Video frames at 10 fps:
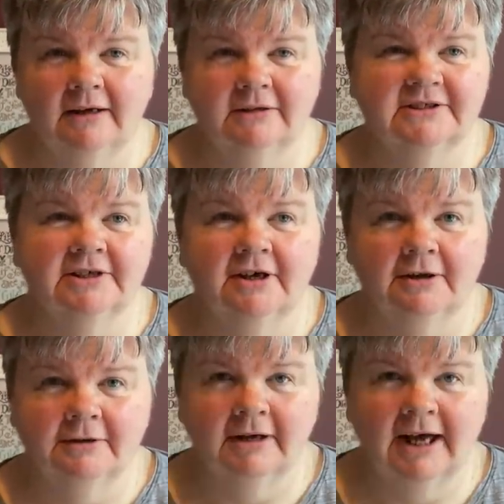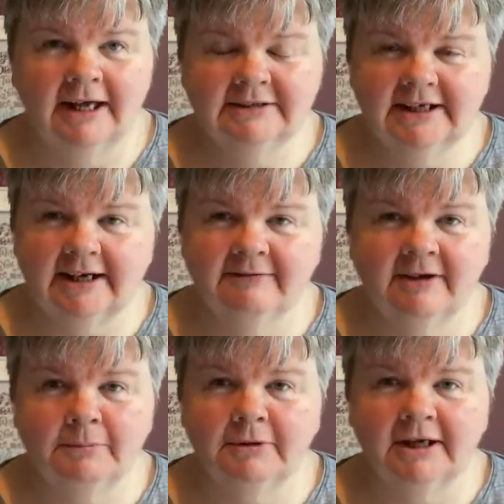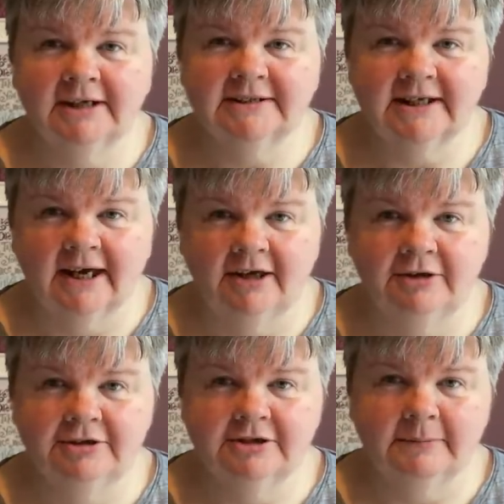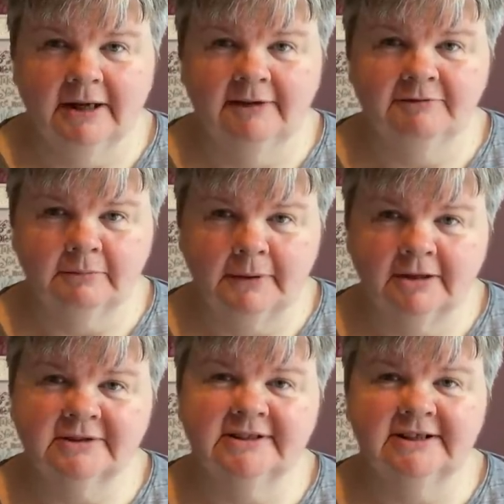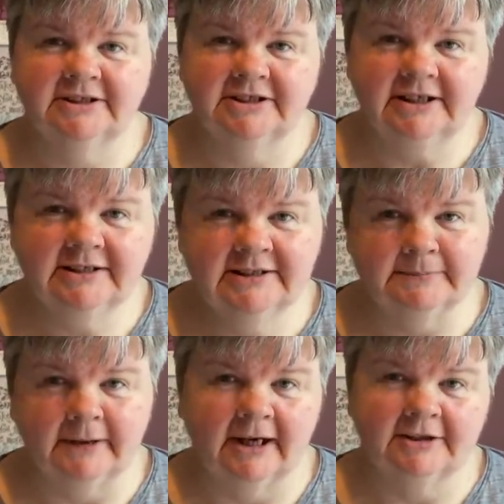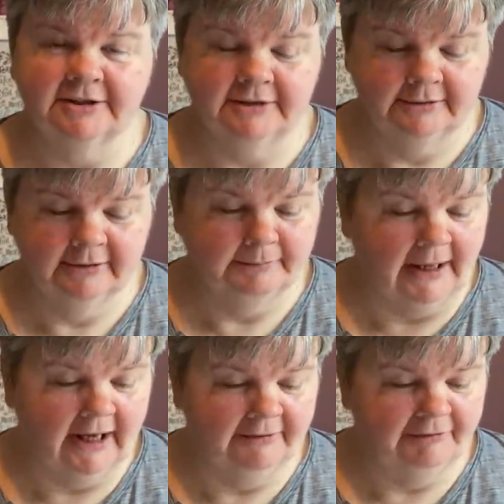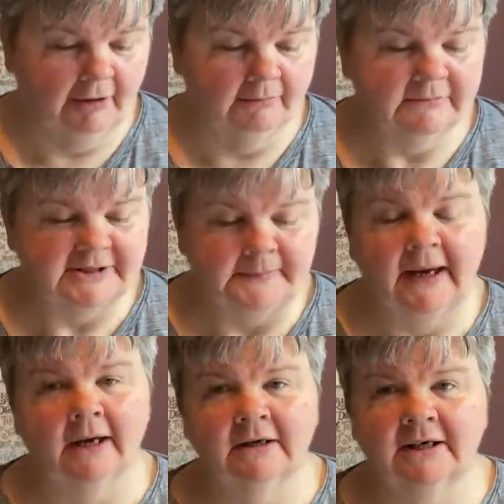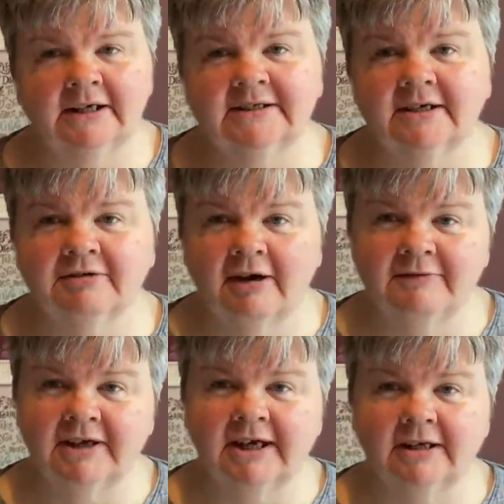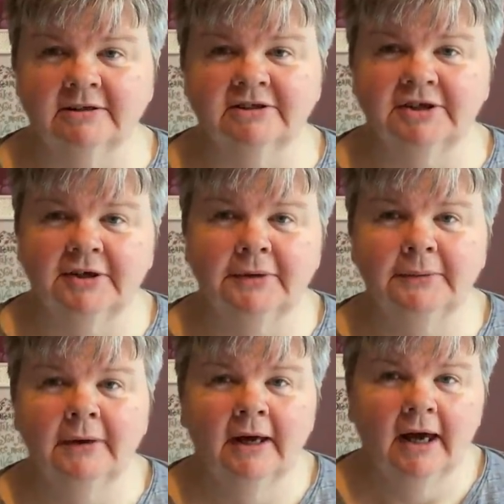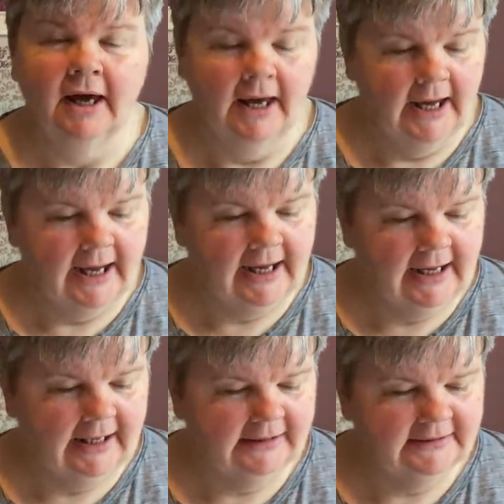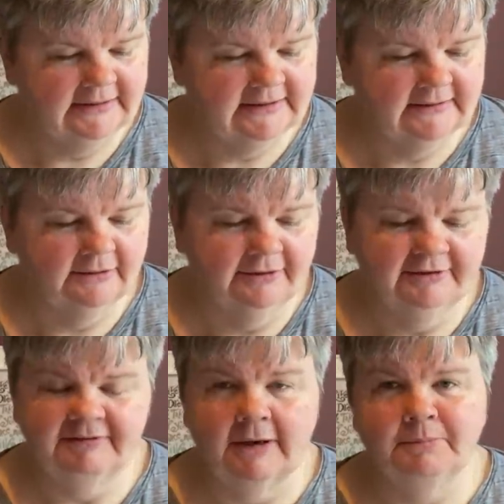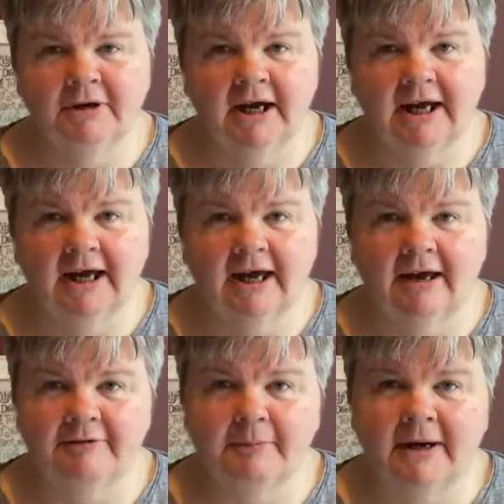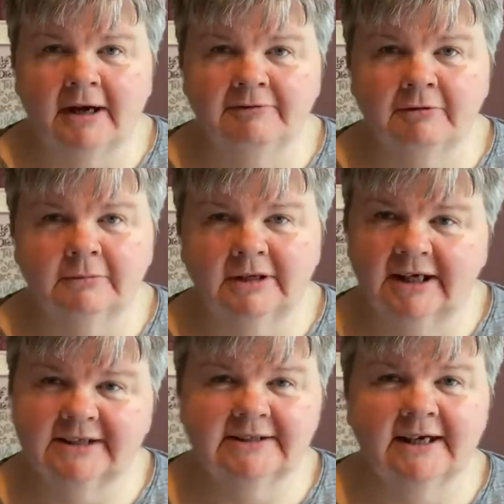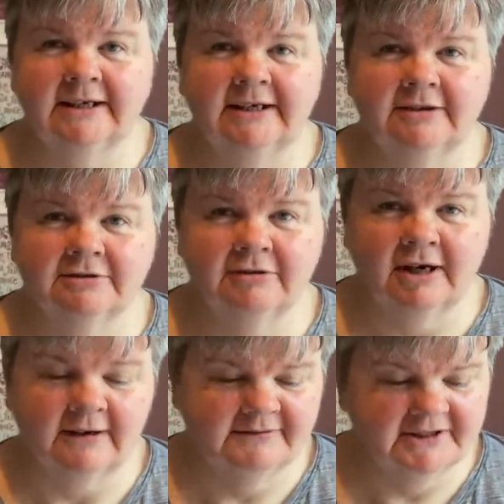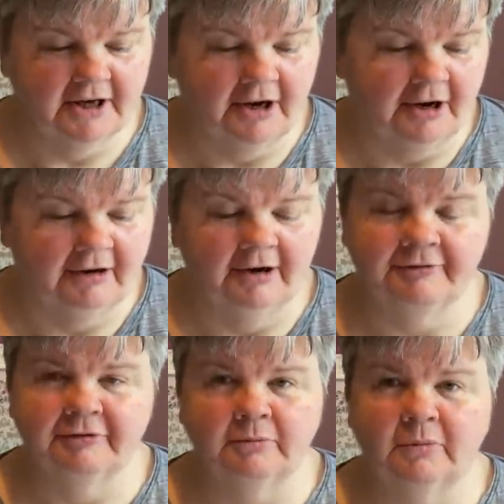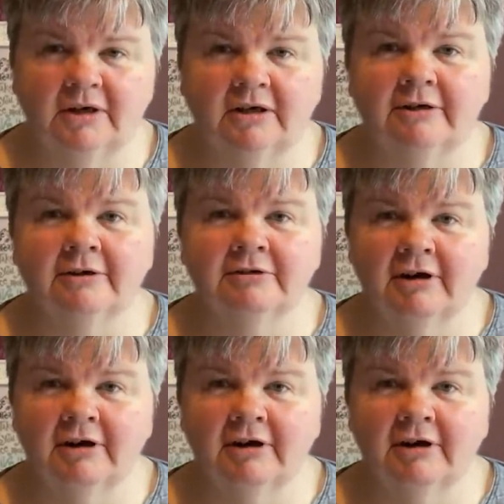So hand-dyed fabrics I usually buy from Paul Stitches, but I do buy from Sparklers and Crafty Kitten too. And other fabric I either buy from Lakeside Needle Crafts or from Willow